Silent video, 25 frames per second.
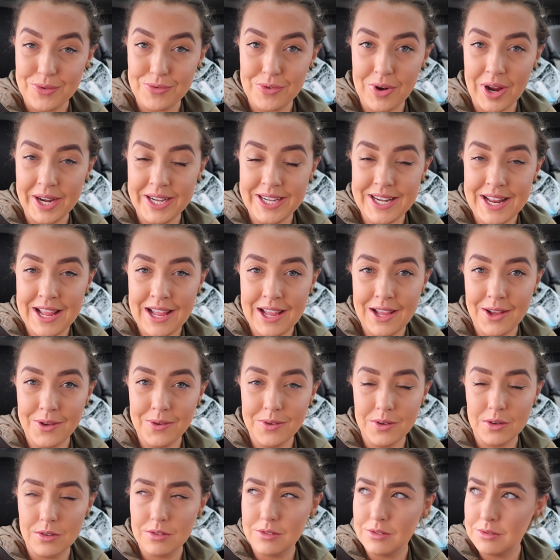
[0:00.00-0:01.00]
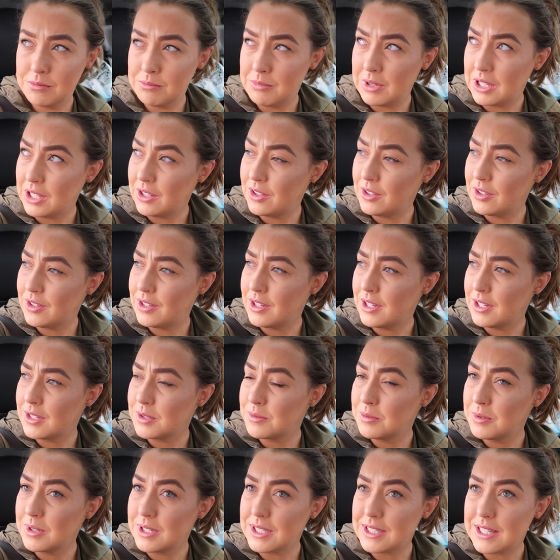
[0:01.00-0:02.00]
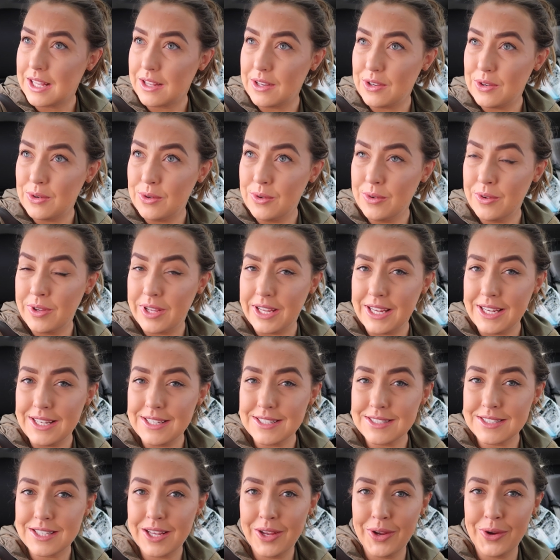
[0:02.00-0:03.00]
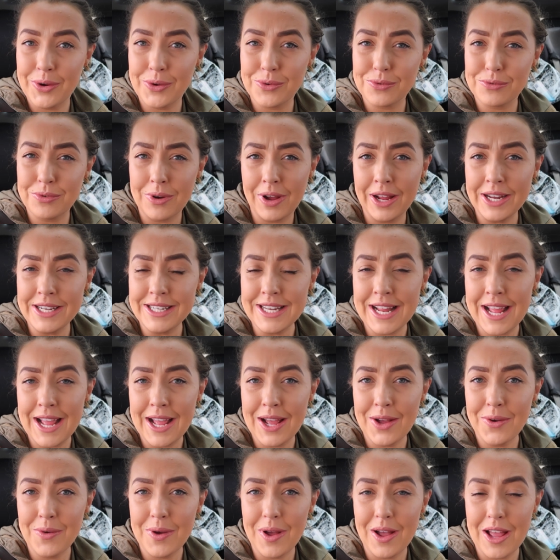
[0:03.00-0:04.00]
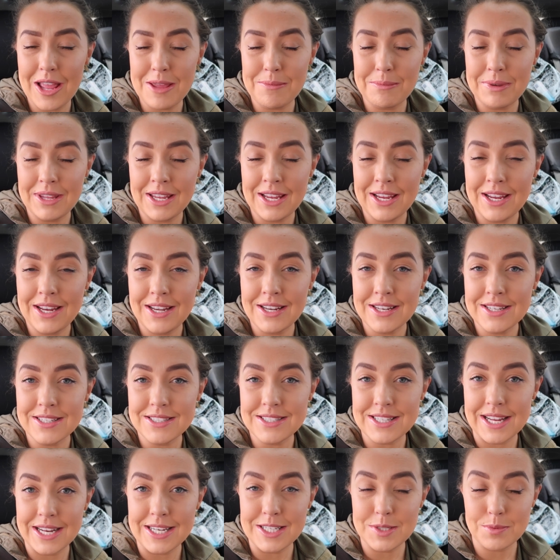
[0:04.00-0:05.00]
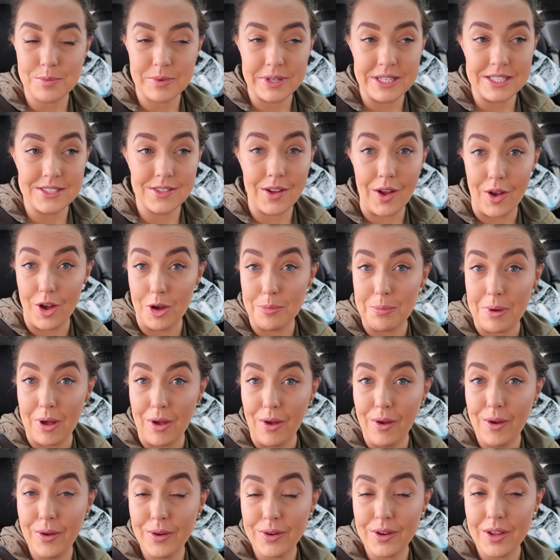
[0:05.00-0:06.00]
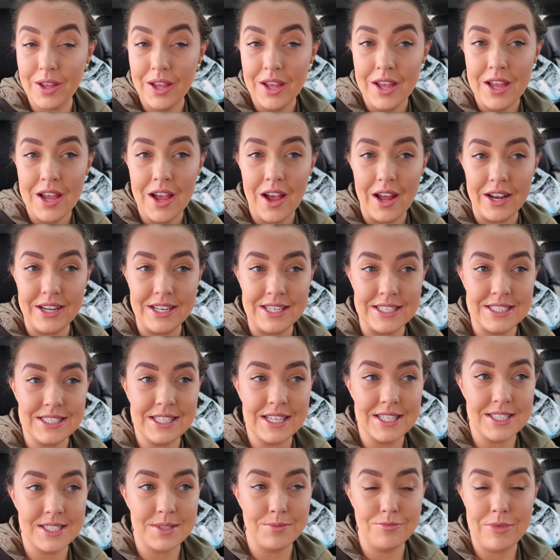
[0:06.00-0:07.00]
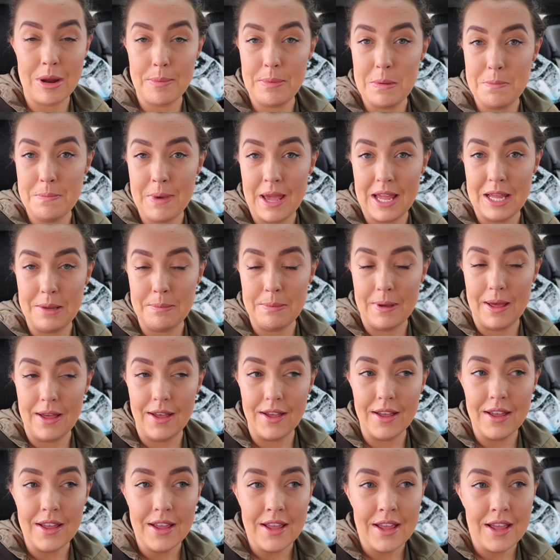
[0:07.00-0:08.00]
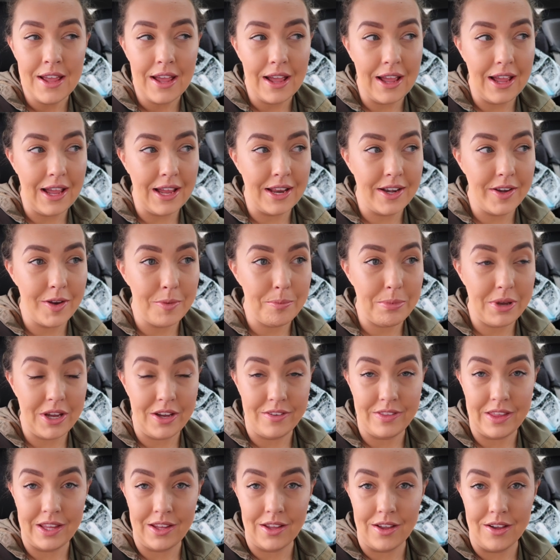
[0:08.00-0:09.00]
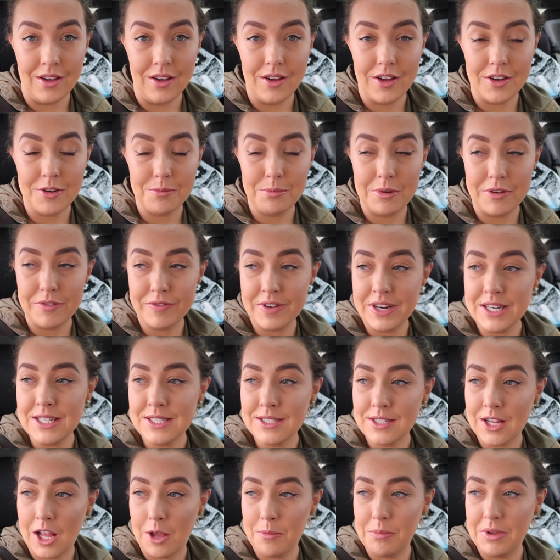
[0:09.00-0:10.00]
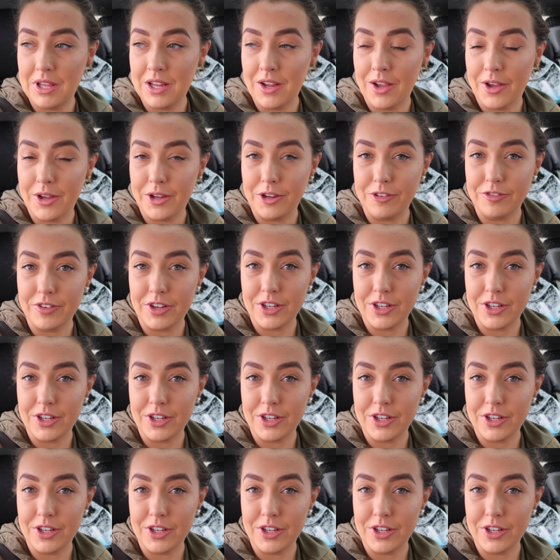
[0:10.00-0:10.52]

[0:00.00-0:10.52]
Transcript: Right now, oh my goodness, what is that noise? Right now I'm in Sainsbury's car park. I need to get some wrapping paper and birthday shopping. I'm